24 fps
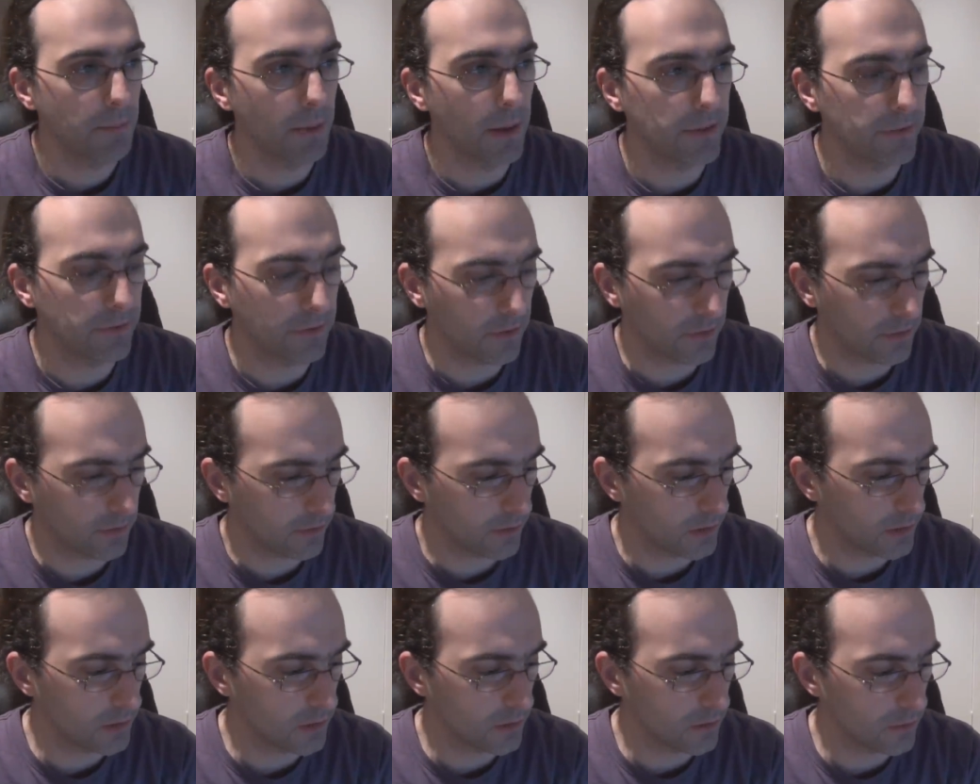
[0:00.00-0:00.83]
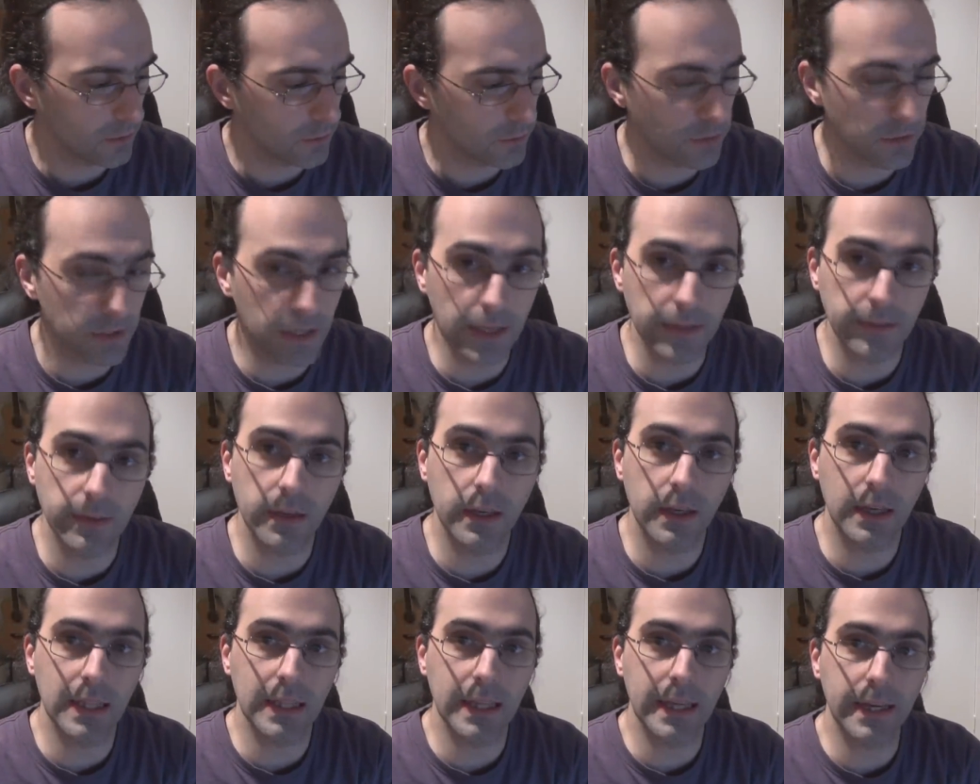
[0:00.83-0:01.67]
Basically, you should get the
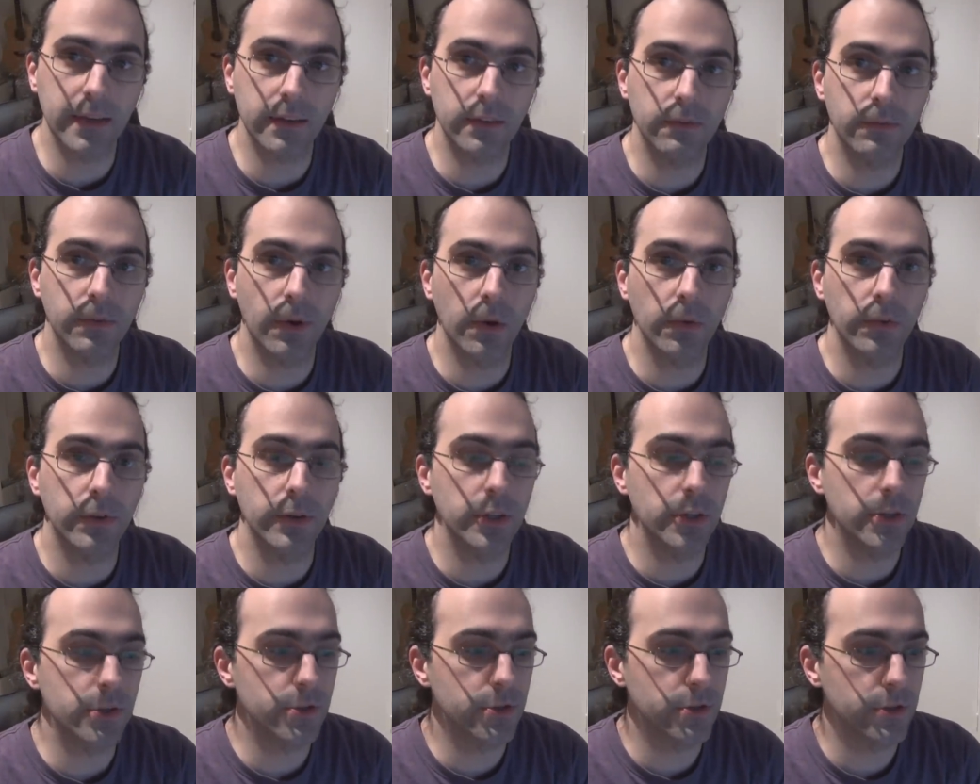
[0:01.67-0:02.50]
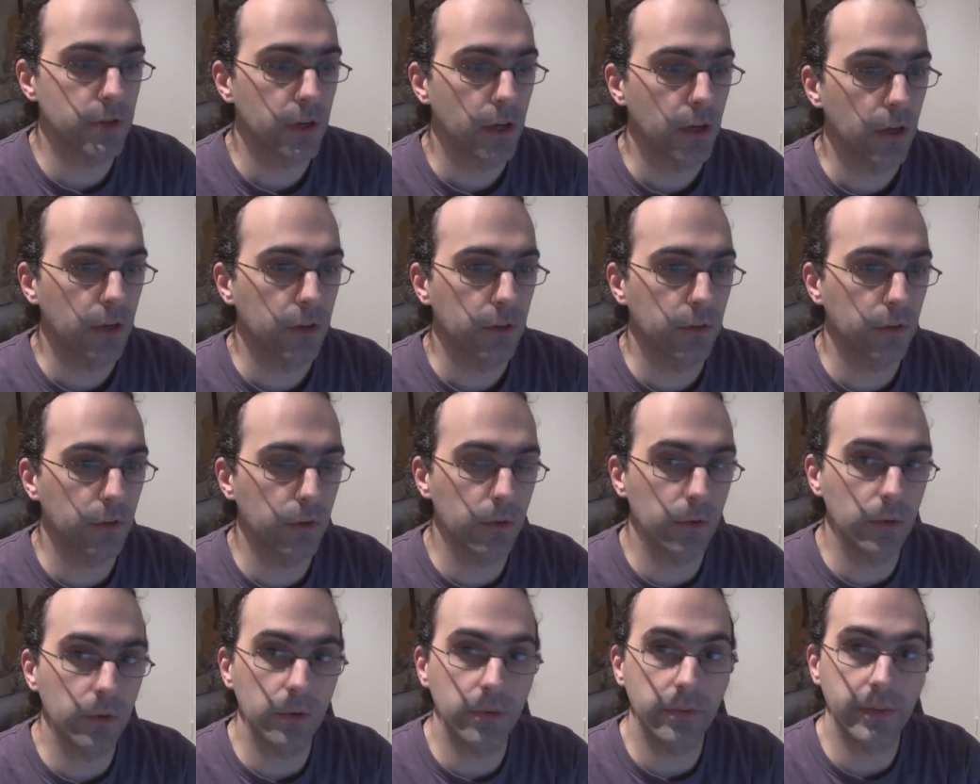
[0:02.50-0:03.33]
collector voltage
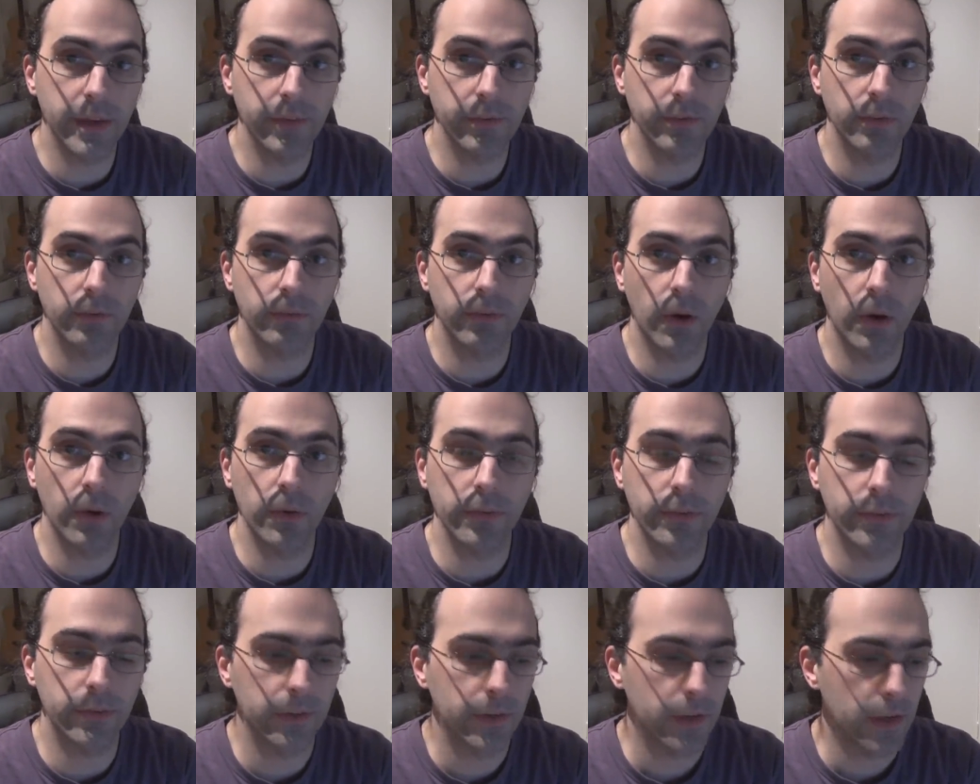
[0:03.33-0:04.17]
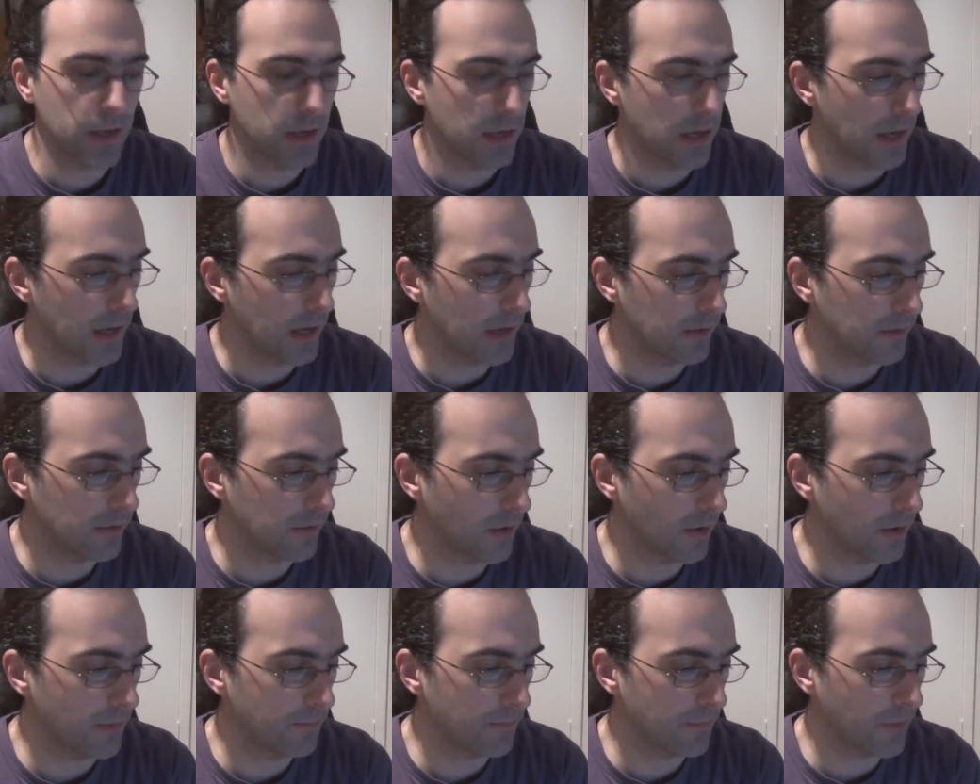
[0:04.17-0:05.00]
to 7 volts and
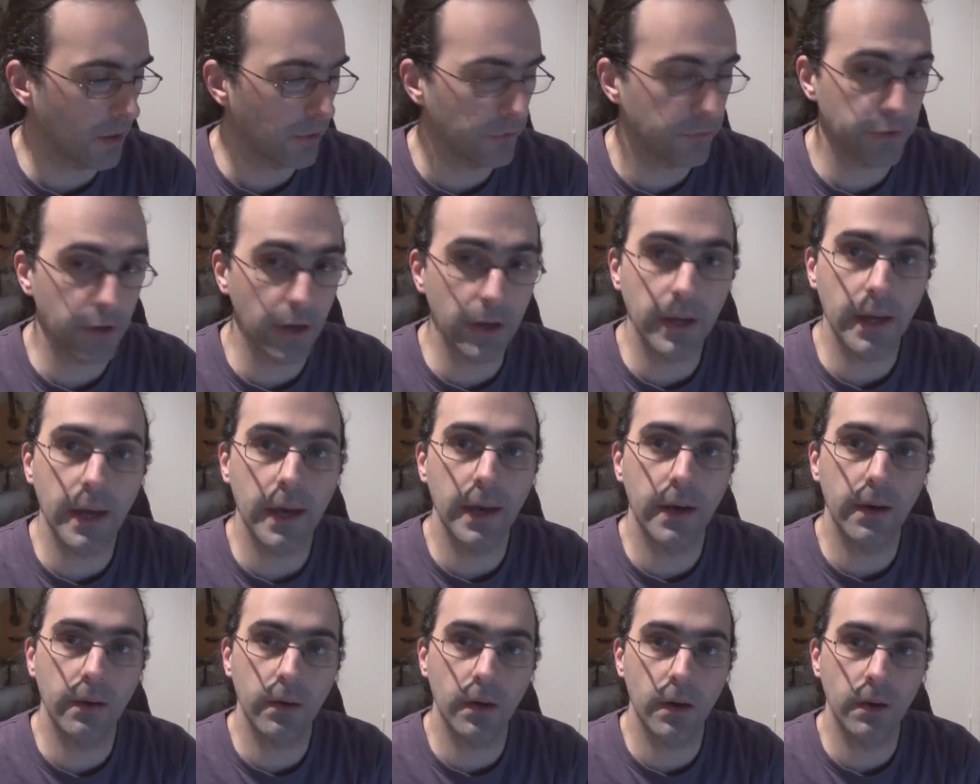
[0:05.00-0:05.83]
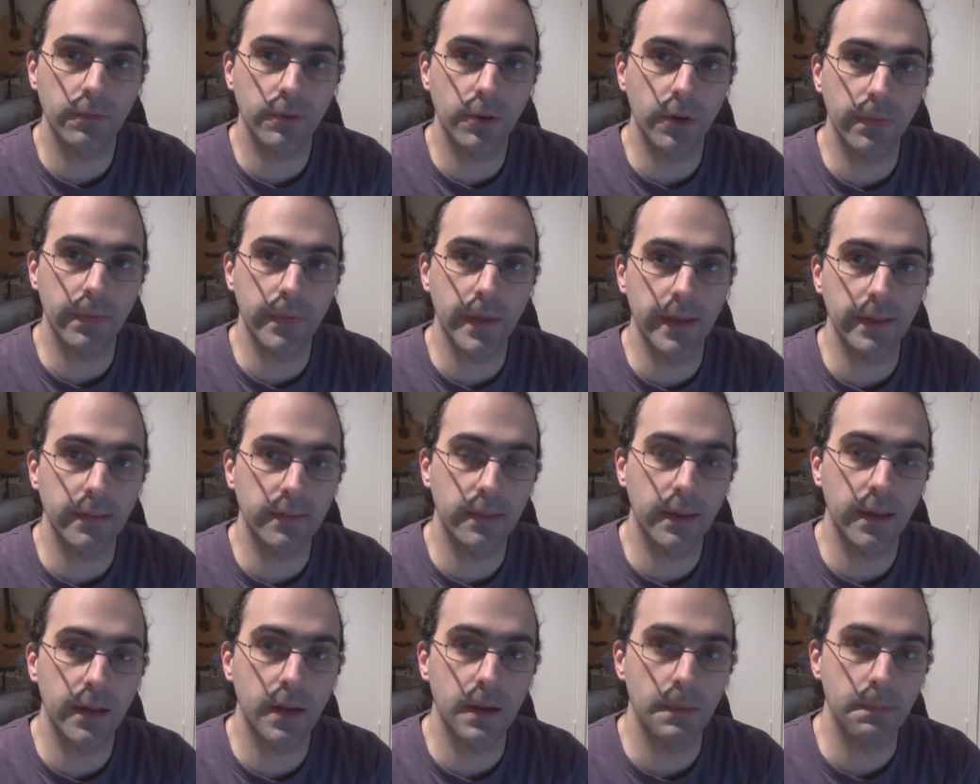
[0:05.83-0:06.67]
um, I'll show you how I've got that
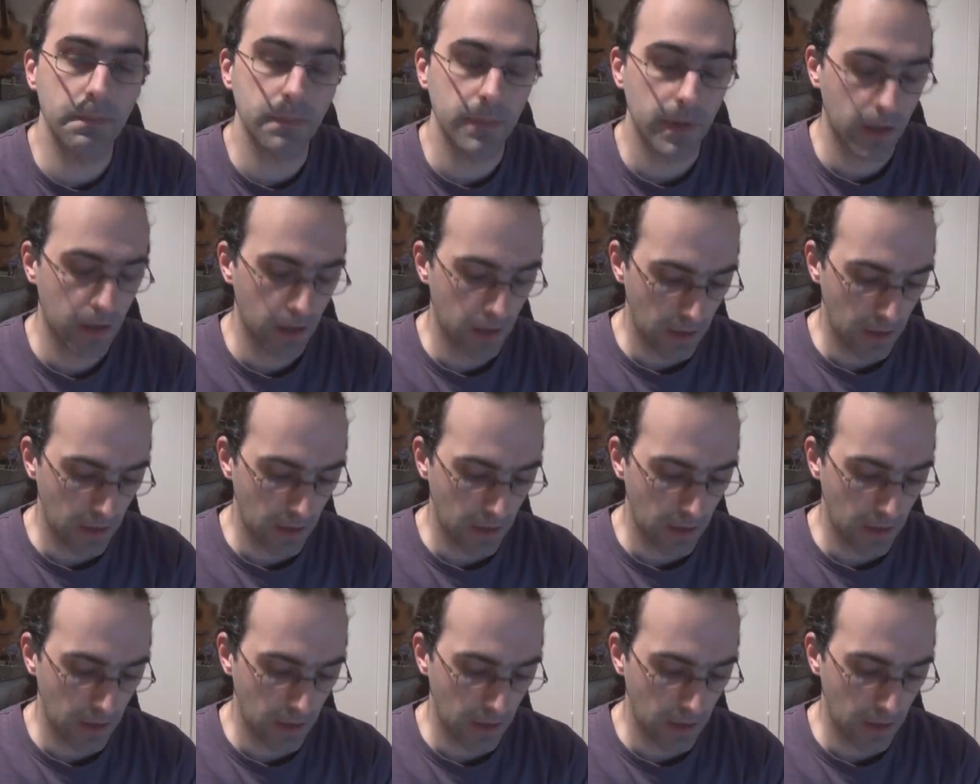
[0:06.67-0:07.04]
set up.